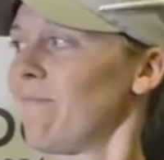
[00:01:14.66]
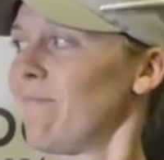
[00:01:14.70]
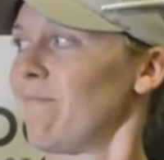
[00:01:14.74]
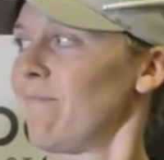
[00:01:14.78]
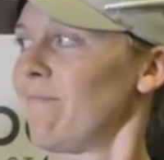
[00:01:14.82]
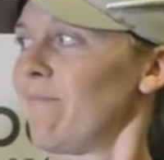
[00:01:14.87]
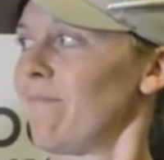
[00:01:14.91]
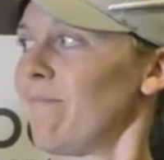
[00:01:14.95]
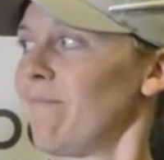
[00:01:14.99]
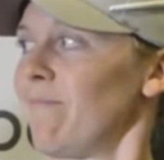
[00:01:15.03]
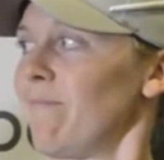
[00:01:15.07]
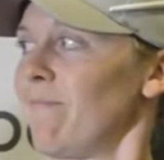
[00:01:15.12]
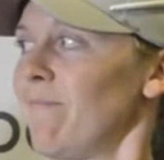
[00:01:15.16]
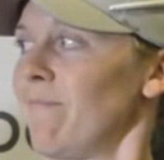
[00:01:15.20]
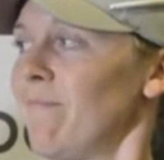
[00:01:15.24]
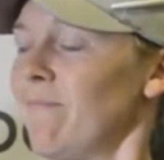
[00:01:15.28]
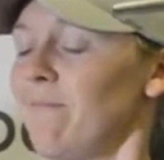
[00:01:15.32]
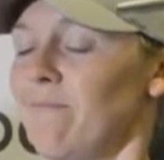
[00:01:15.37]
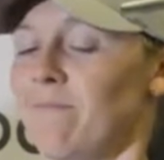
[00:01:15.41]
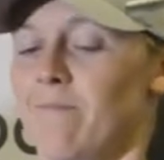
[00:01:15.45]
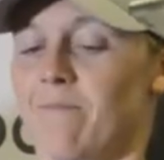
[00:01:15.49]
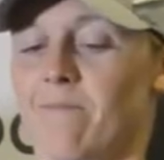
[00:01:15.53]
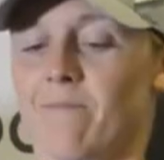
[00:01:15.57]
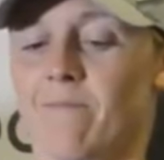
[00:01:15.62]

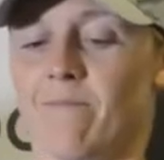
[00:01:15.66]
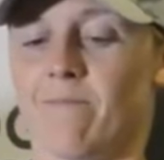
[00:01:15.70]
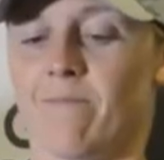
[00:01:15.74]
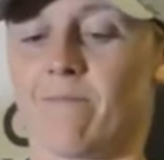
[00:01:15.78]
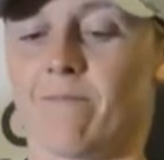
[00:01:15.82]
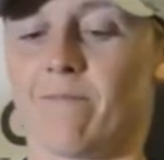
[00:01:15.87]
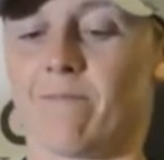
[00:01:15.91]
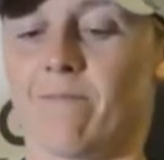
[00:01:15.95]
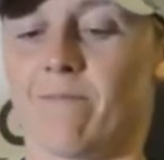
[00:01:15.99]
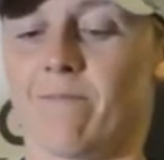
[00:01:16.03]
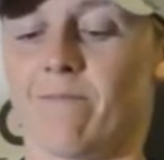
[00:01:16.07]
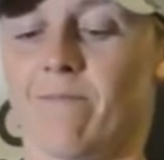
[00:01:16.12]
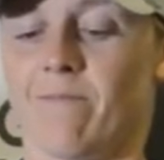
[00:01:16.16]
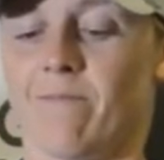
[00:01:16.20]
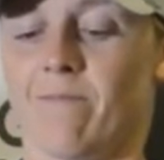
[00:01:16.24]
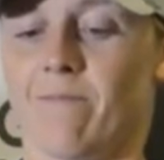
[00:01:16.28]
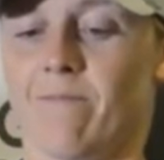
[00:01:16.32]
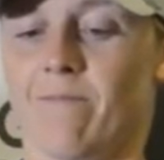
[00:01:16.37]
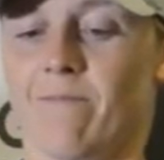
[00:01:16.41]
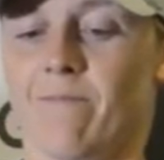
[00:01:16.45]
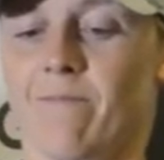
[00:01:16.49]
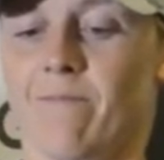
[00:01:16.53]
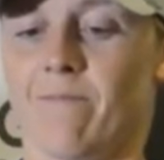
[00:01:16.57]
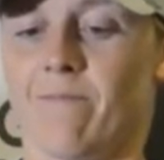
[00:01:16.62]

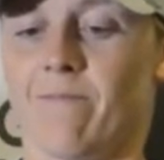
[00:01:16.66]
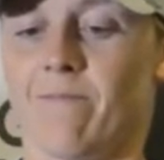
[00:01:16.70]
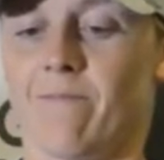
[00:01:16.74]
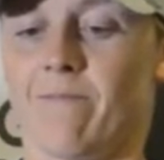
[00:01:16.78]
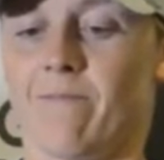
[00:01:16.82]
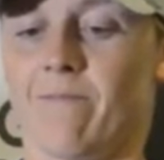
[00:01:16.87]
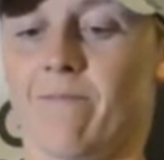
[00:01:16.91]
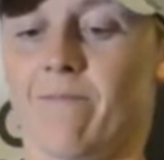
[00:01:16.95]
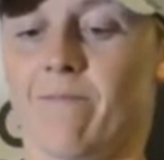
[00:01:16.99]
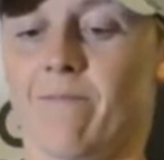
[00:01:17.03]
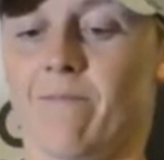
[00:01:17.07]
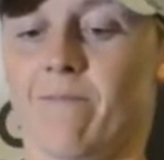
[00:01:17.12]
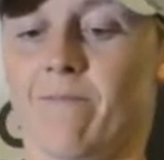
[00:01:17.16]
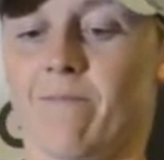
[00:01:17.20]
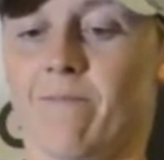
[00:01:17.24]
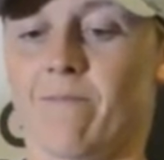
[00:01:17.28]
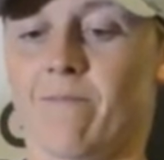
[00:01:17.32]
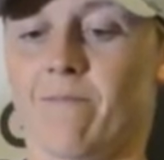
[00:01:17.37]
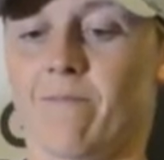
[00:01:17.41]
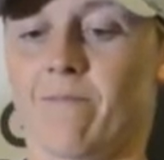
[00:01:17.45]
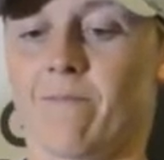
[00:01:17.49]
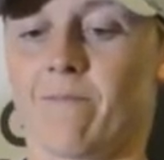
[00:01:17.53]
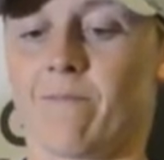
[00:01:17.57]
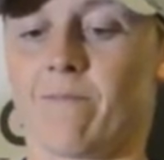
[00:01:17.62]

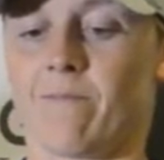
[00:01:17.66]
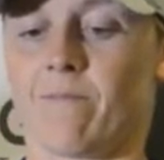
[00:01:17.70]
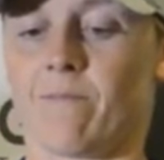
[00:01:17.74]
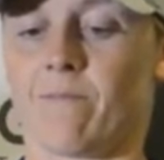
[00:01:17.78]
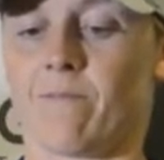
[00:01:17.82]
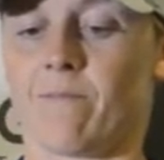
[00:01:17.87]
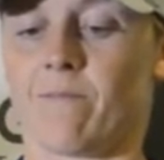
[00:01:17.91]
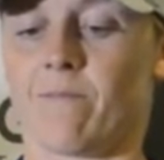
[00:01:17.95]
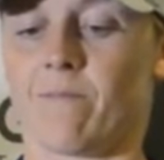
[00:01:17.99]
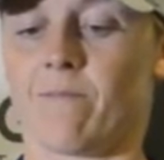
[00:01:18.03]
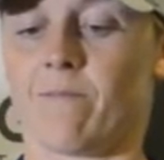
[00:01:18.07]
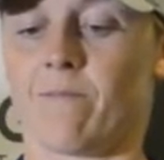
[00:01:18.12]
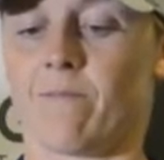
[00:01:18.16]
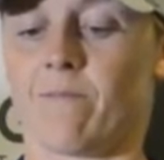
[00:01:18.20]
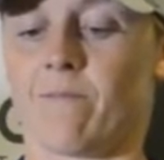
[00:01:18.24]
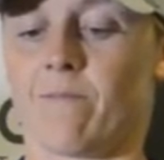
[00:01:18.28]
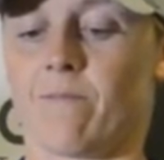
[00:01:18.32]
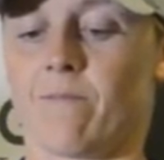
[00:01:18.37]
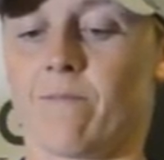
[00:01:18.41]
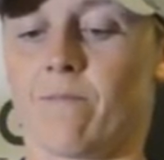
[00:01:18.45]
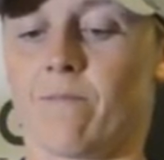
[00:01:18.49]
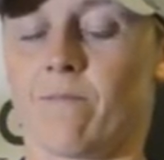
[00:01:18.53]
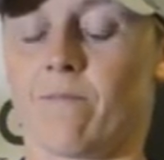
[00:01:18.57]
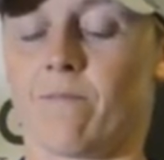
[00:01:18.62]

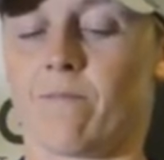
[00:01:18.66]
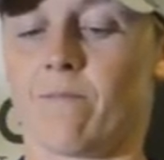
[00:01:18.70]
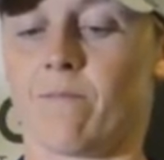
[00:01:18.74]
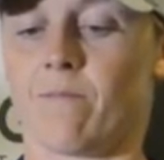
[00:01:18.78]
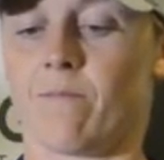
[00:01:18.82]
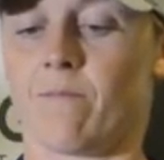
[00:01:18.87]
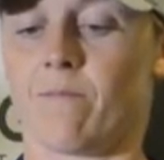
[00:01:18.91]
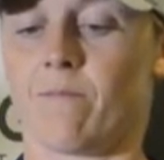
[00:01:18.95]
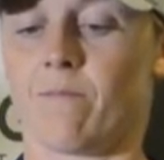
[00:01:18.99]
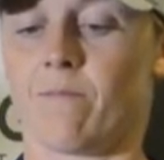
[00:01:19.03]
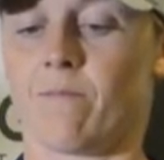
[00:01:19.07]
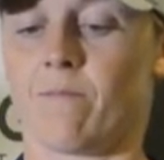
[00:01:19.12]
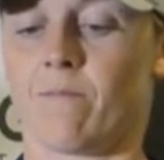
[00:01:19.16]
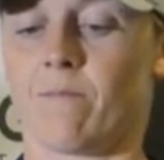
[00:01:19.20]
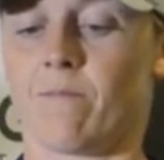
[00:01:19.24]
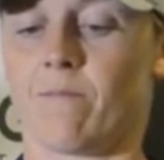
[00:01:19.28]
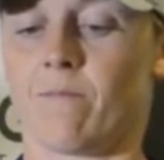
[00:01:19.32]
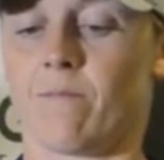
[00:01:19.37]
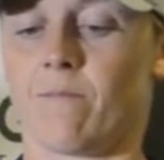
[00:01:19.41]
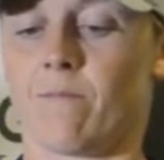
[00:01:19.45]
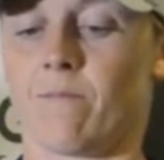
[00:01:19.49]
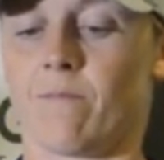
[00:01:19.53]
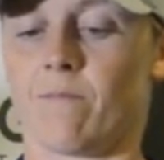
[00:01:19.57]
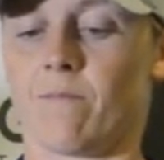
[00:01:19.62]

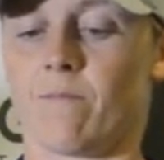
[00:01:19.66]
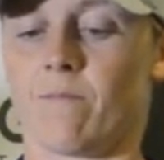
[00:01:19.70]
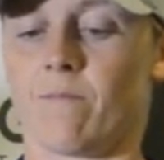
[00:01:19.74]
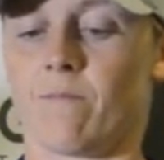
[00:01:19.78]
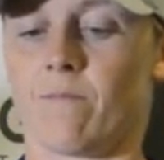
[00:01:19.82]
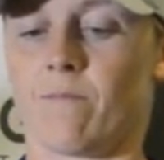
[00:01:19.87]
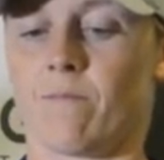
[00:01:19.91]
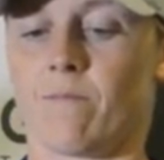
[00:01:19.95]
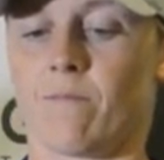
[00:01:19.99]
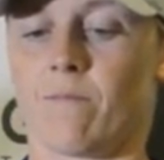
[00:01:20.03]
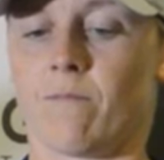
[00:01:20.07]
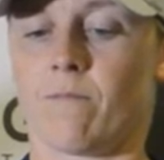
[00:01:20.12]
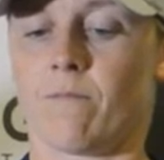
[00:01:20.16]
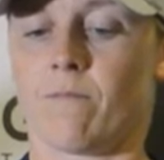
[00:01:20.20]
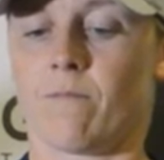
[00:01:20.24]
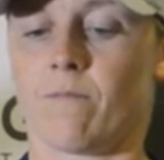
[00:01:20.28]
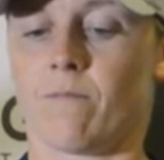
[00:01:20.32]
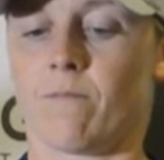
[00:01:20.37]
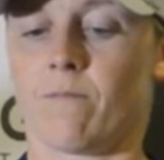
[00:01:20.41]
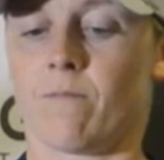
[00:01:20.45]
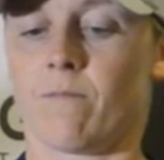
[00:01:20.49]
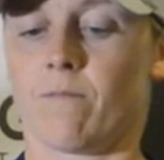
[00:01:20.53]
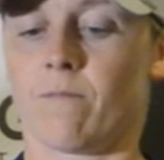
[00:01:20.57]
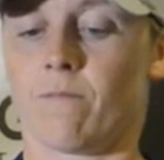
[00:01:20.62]

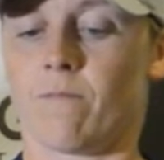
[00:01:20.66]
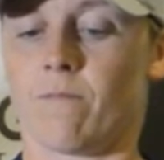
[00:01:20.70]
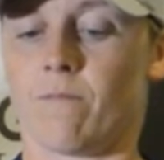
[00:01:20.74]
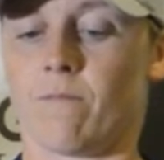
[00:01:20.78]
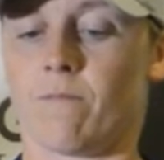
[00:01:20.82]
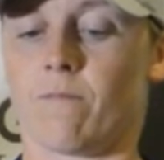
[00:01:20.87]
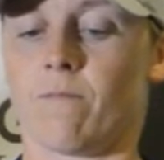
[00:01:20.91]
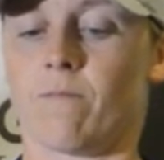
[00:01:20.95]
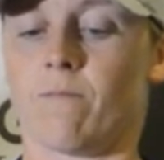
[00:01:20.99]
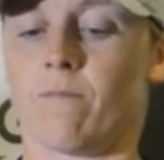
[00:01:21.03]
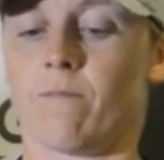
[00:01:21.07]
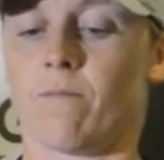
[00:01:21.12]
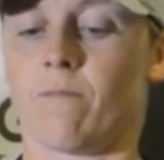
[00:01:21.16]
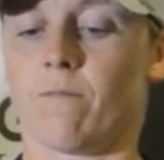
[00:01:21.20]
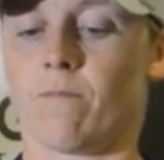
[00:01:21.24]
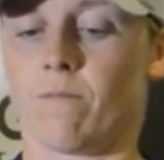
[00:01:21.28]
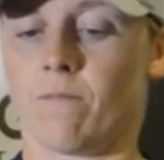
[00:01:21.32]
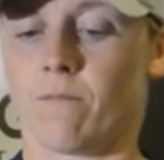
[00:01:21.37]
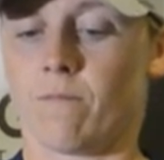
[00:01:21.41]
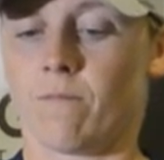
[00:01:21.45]
(not speaking)